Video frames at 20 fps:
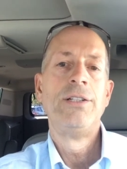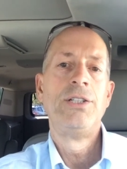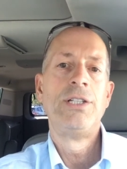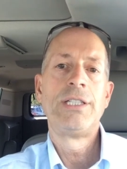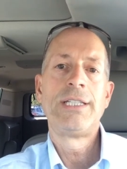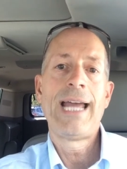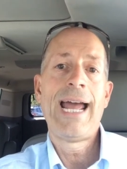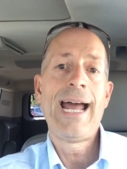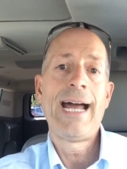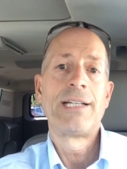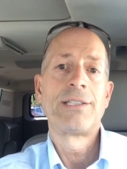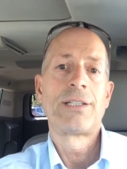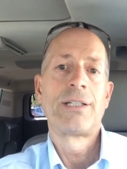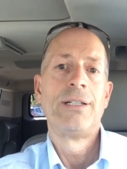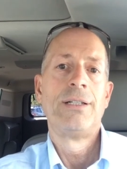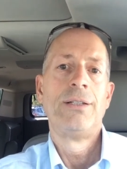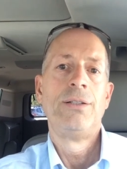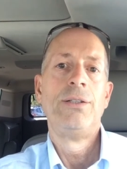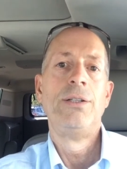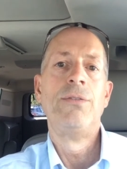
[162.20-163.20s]
Just ask.
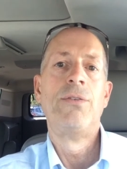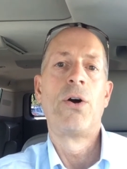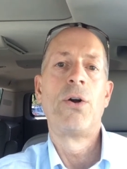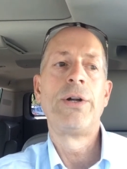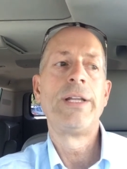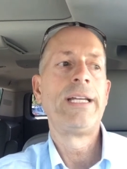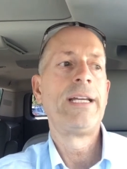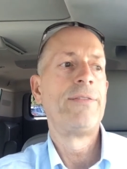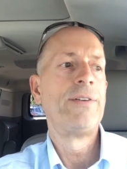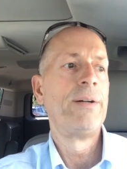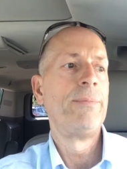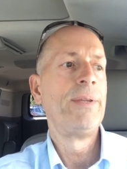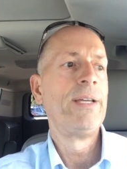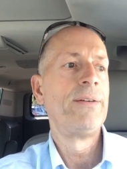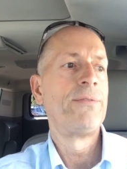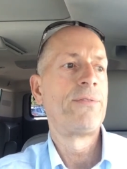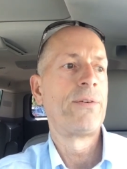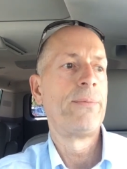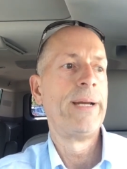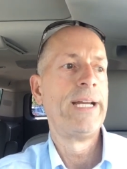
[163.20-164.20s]
You've already given them the
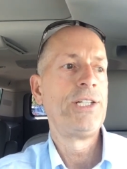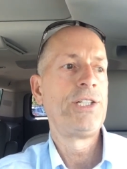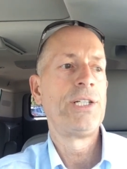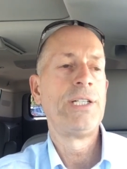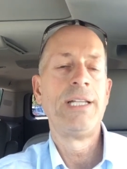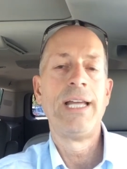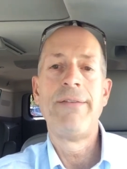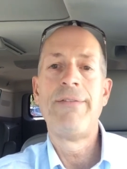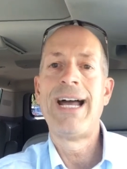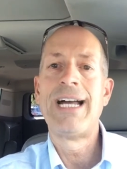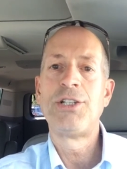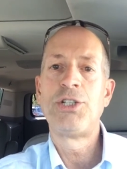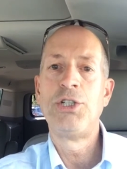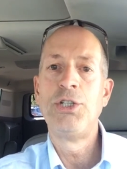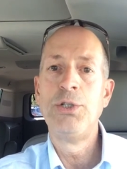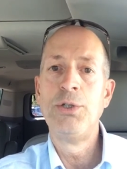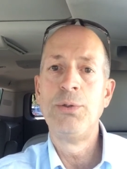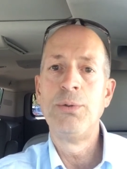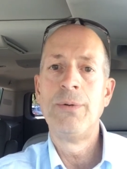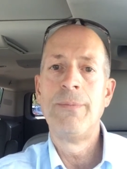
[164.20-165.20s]
information. They've asked
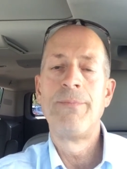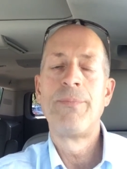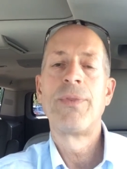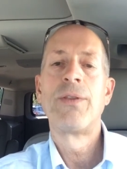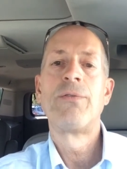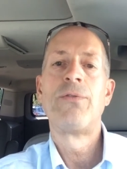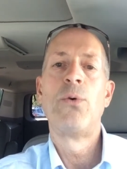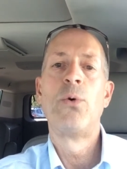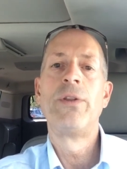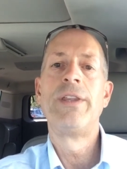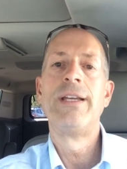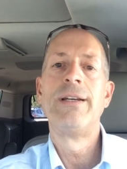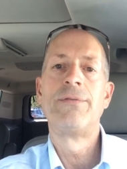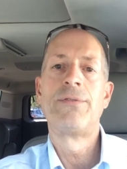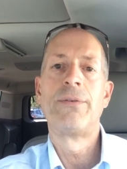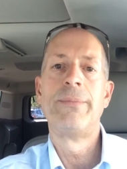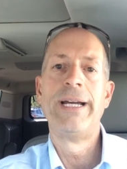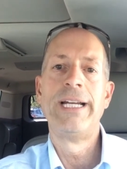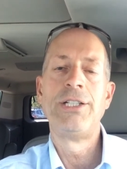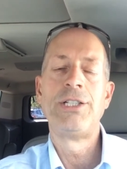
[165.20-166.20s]
you for the
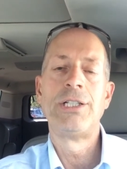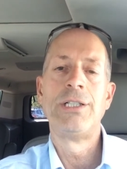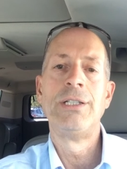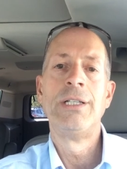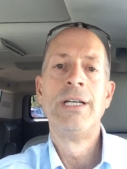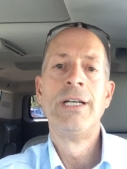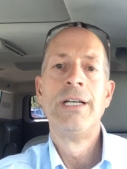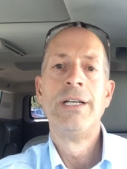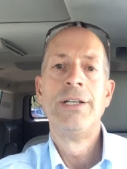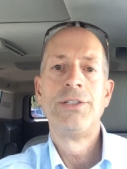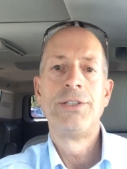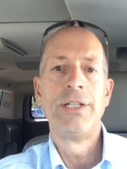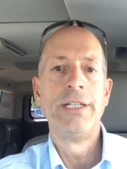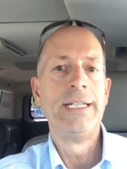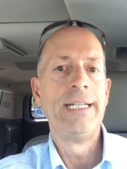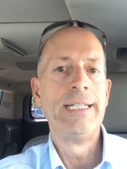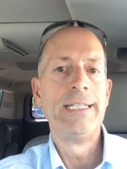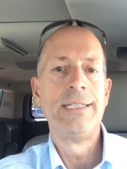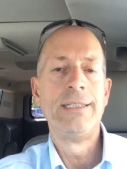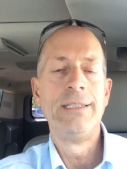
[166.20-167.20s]
information. So you
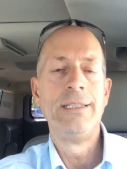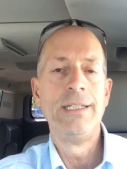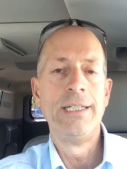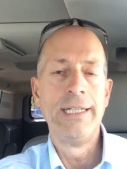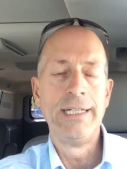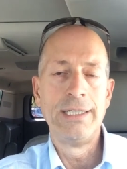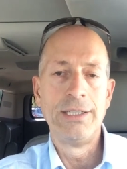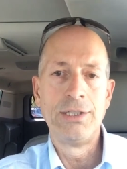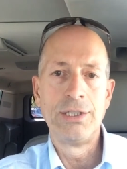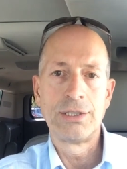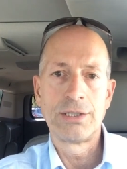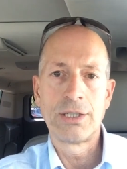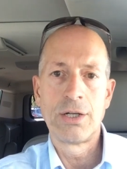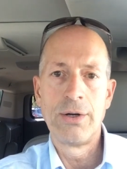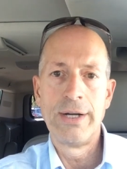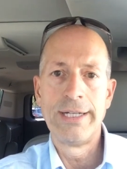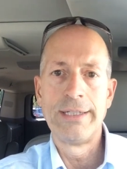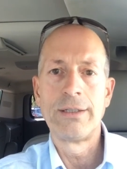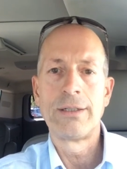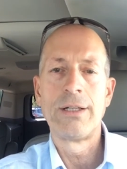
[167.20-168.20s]
need to you need to just
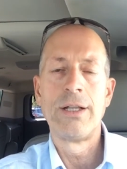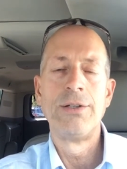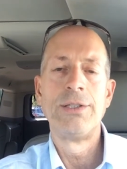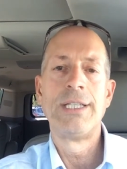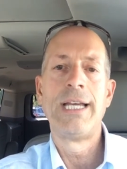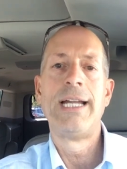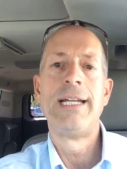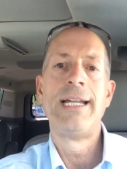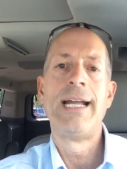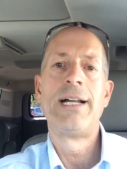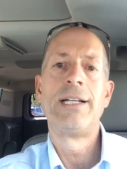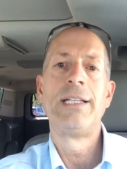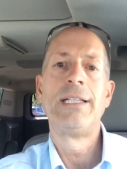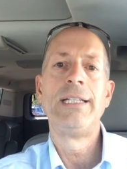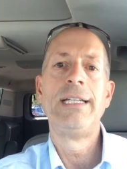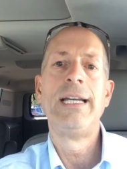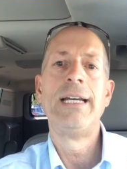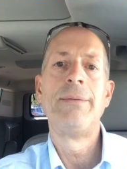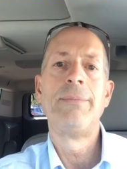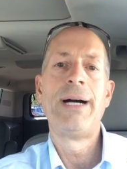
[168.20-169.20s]
go ahead and close that down at
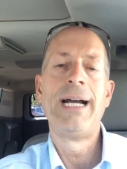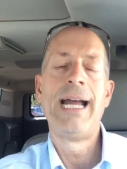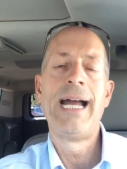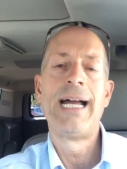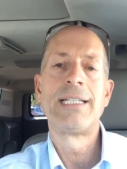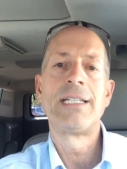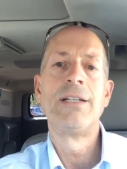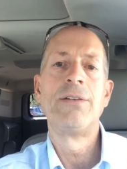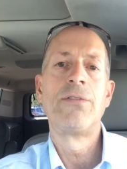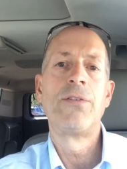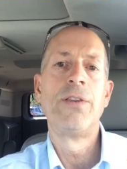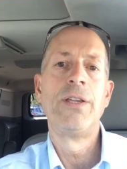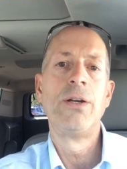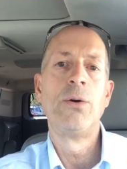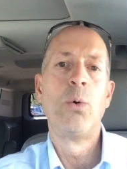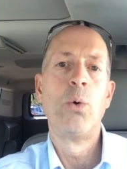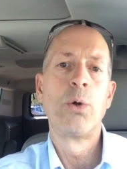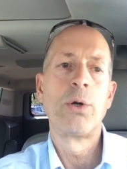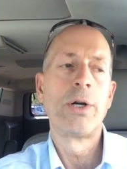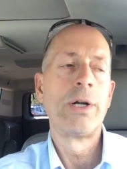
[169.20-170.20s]
the end by asking for the
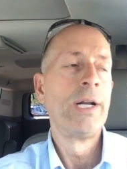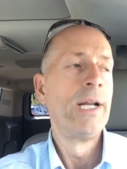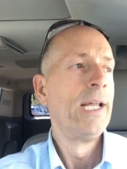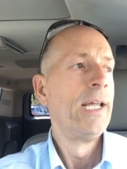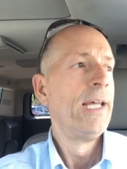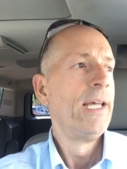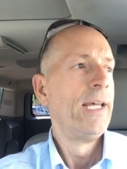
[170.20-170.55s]
order.